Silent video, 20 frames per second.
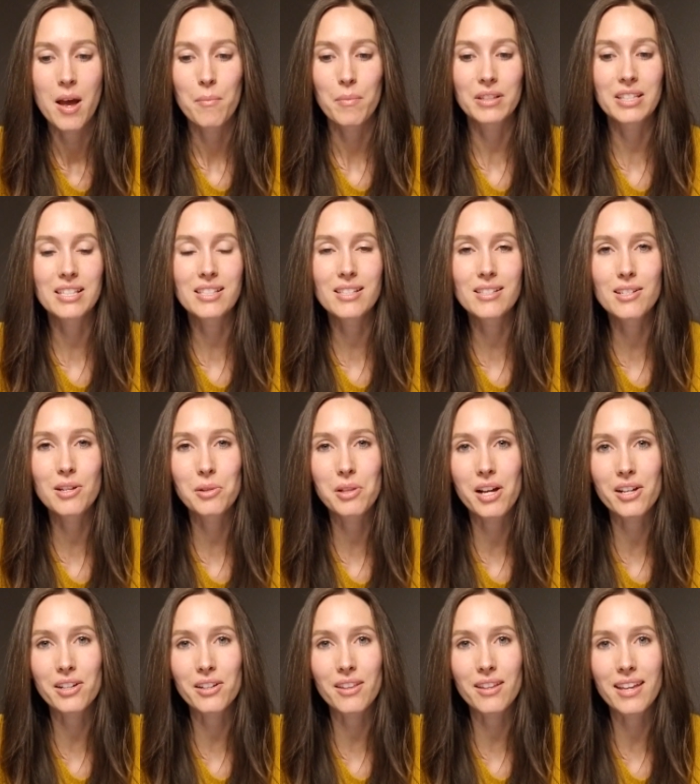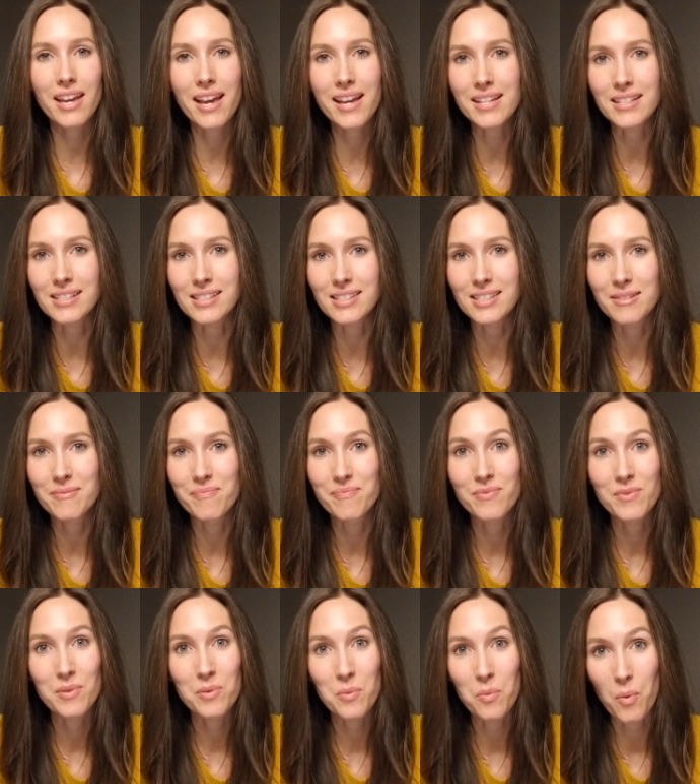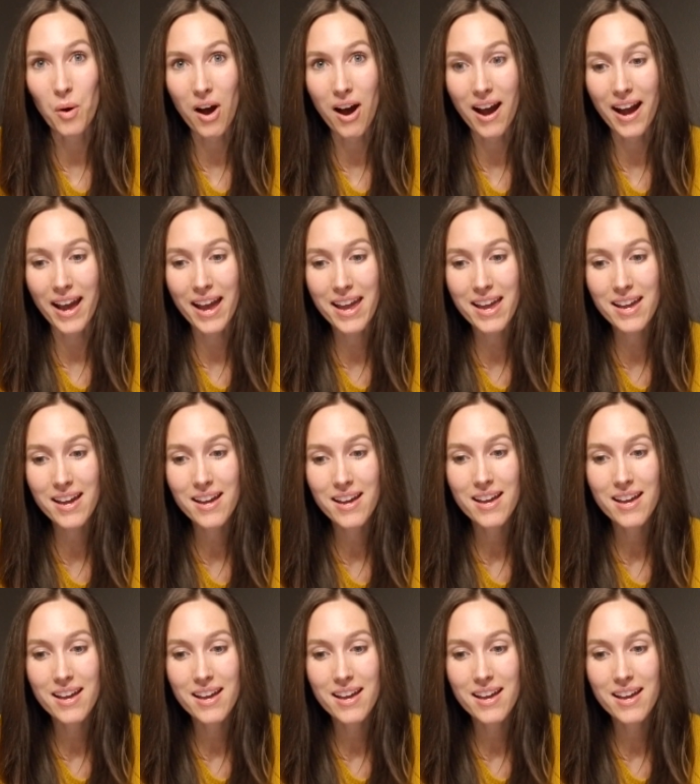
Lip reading: But this is no longer the case. Why?